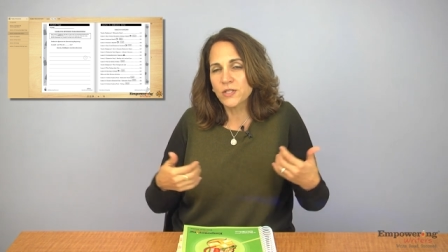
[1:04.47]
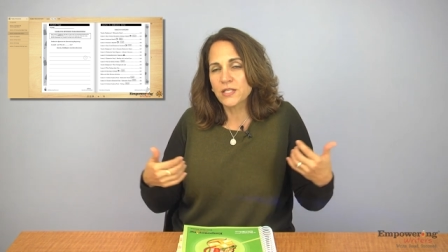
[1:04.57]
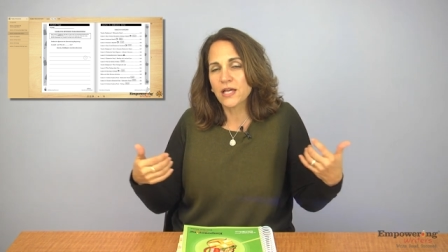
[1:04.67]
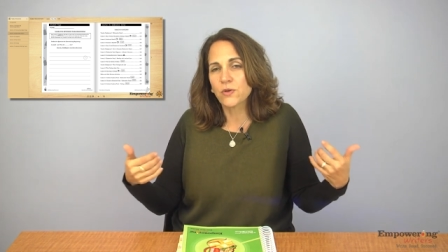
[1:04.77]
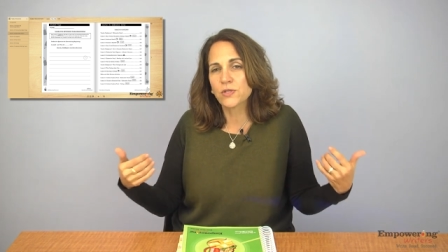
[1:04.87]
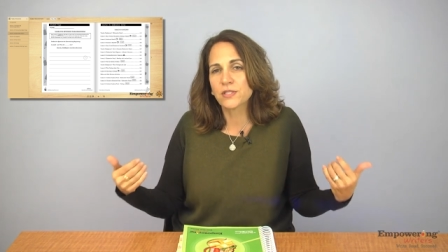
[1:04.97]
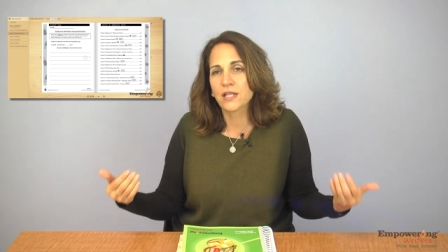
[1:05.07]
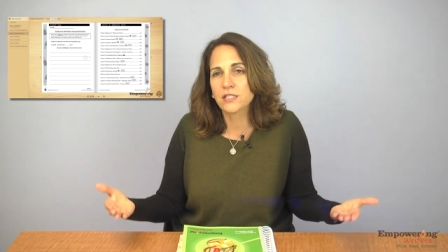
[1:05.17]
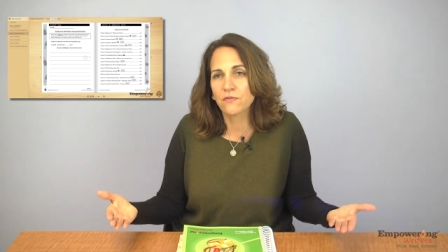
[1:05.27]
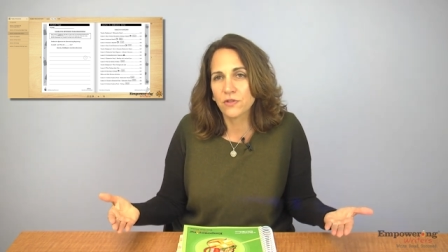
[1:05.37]
entire
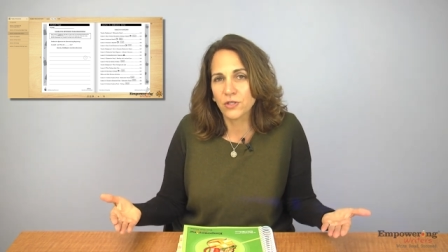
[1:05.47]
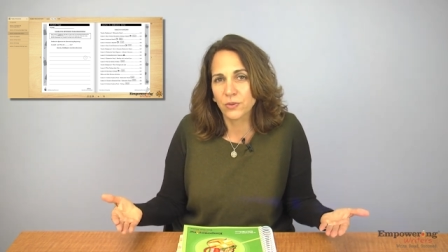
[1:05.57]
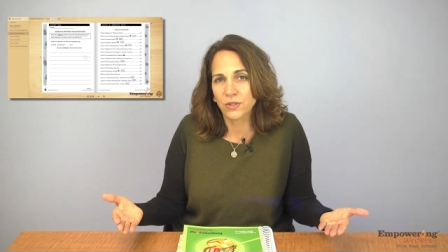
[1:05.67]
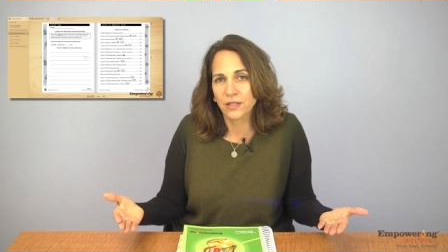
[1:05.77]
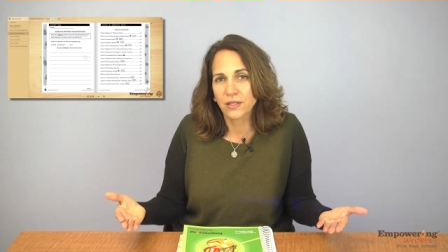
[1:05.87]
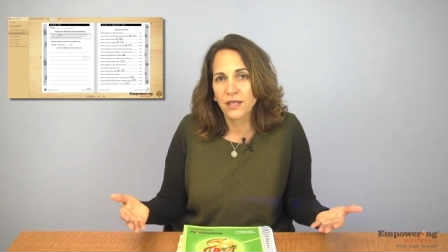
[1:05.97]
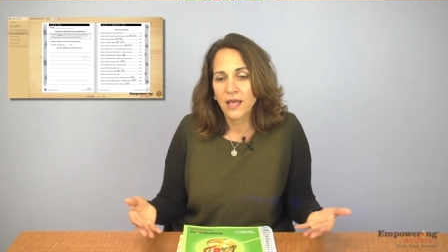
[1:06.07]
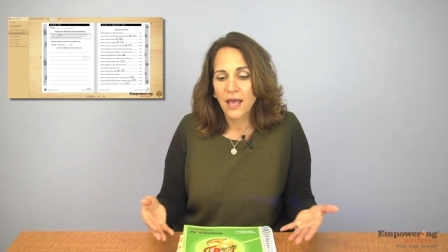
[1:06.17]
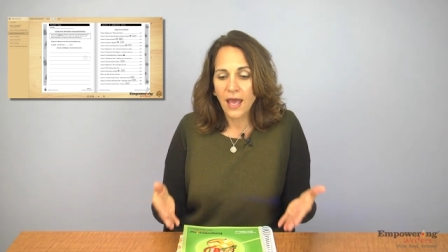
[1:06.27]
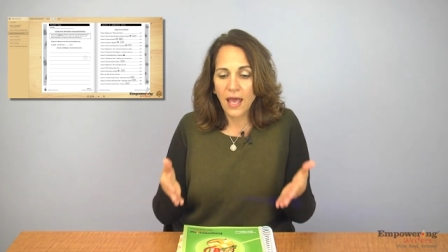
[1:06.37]
sense of the unit,
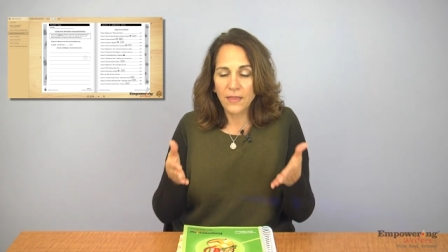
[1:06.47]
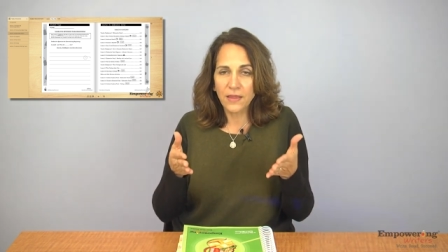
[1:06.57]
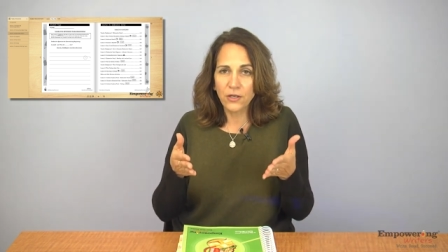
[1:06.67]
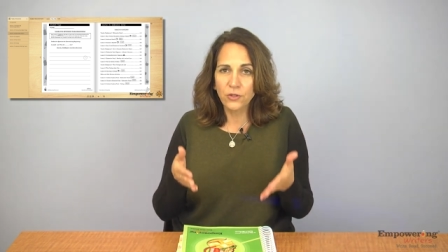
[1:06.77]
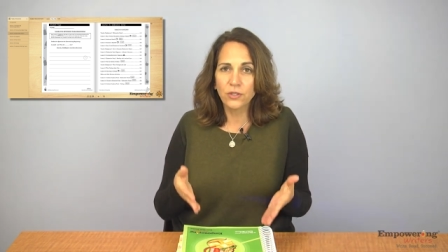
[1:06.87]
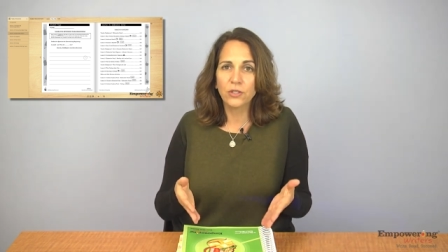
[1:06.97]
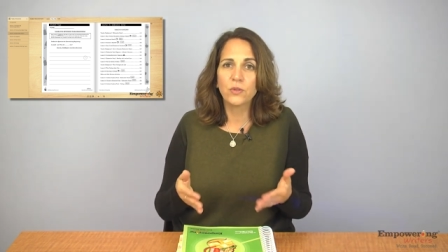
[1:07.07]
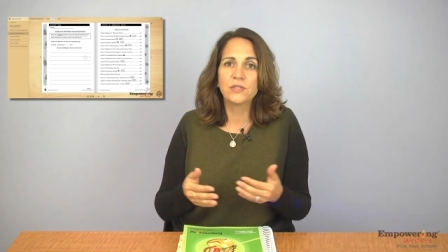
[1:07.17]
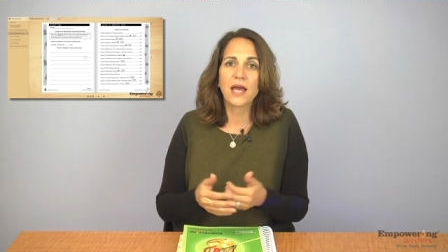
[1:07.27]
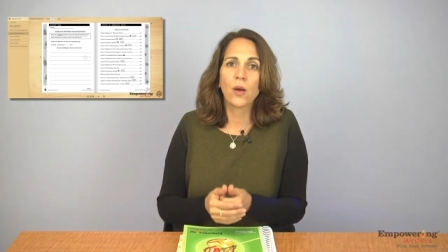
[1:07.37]
and then you're going to go
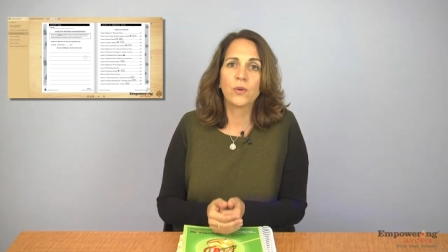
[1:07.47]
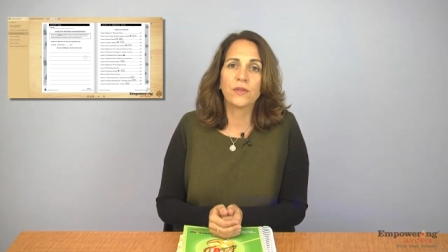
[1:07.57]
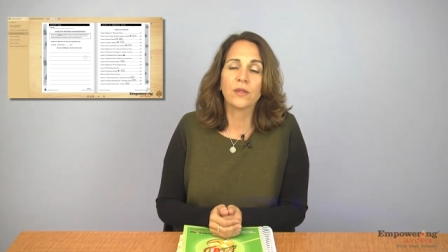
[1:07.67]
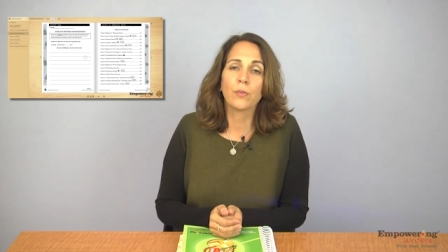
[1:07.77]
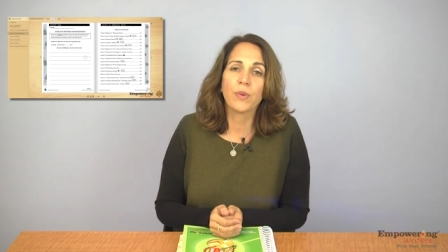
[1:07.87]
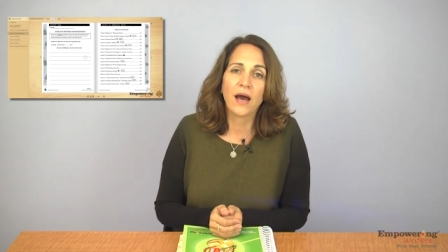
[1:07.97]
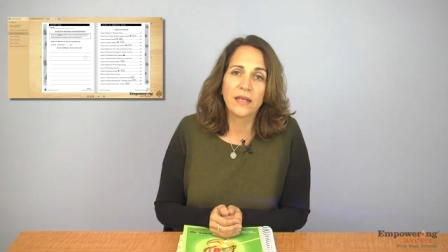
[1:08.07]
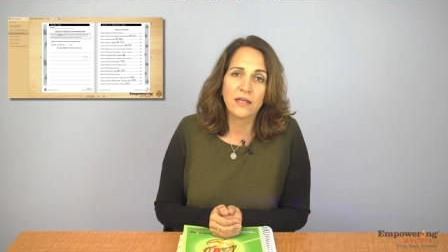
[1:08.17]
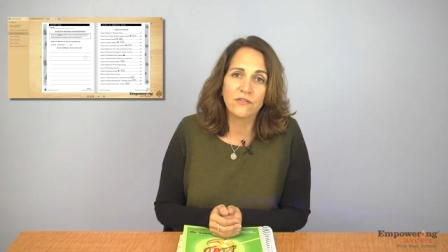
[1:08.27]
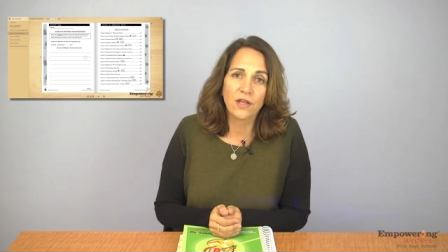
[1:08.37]
down within the
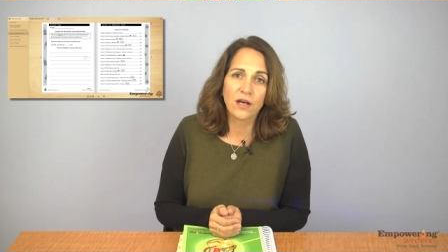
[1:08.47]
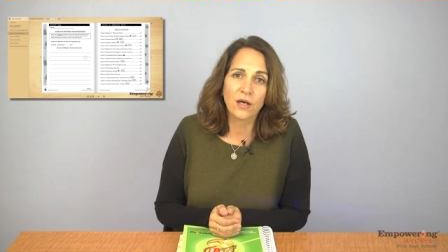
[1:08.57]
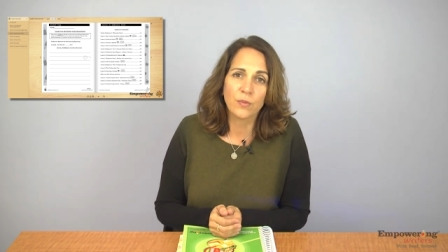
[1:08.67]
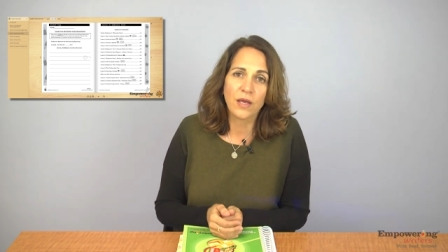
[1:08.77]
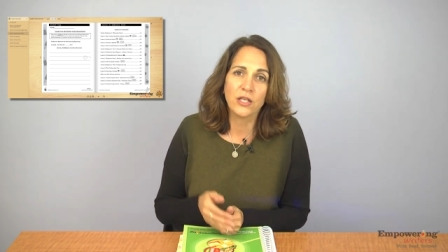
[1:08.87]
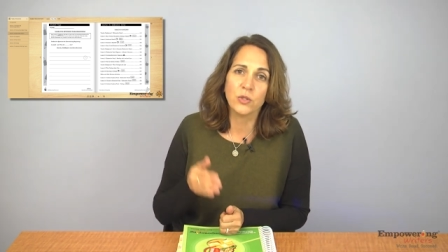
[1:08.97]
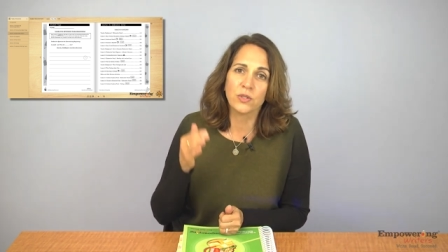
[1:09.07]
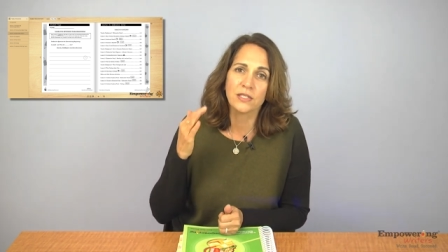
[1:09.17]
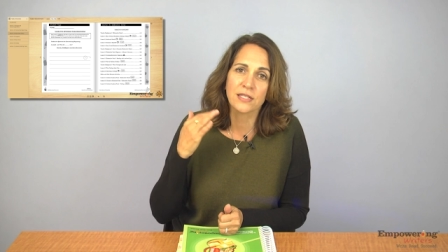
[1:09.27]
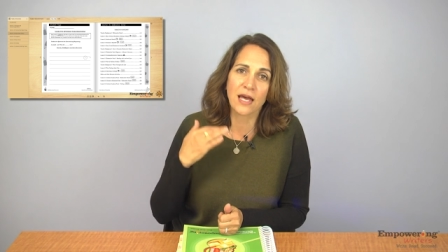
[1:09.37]
body of the hub and you
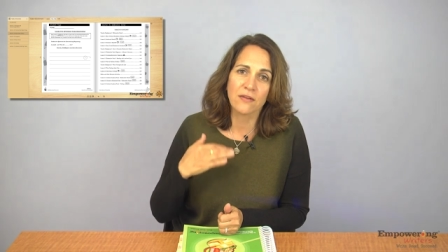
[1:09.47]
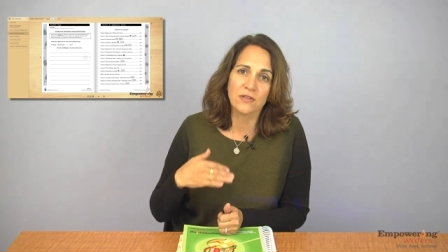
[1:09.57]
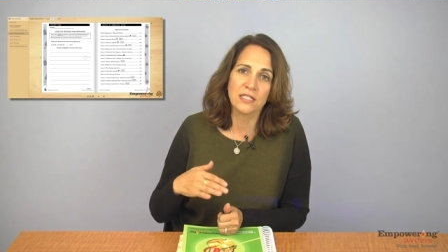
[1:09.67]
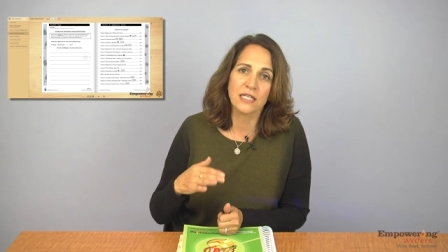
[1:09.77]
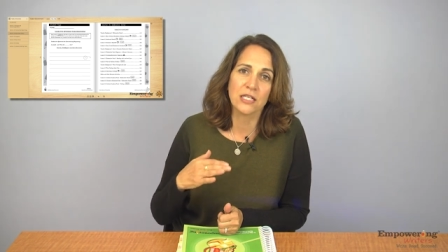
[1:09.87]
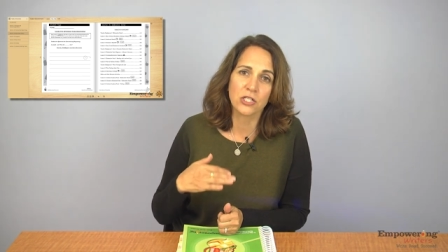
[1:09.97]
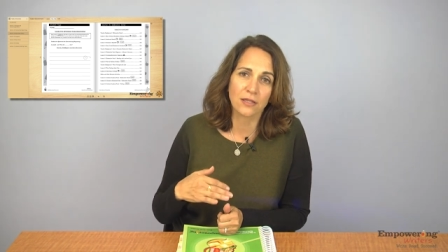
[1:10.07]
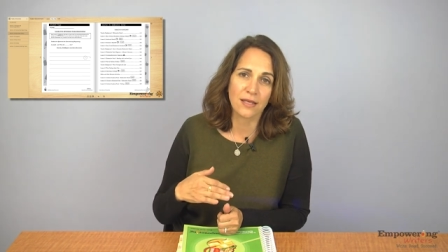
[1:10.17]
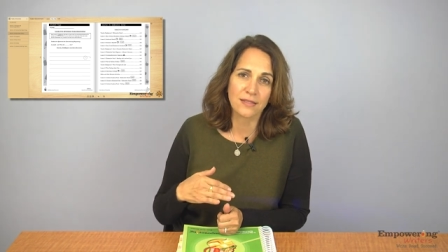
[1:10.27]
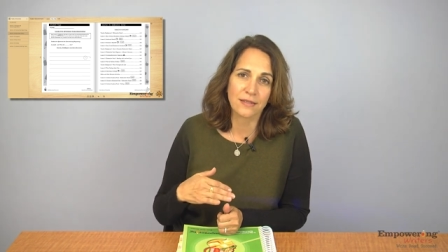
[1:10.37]
can dive into each
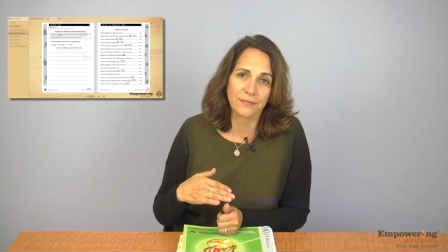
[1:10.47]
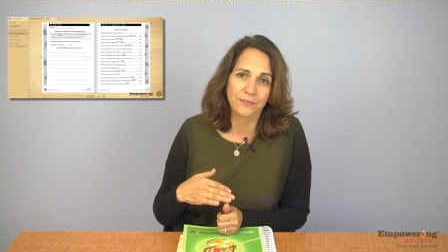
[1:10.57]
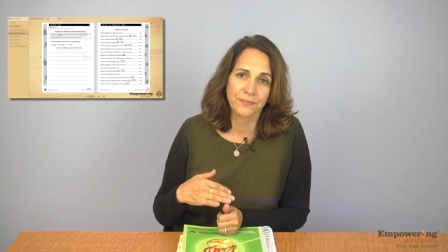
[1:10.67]
lesson.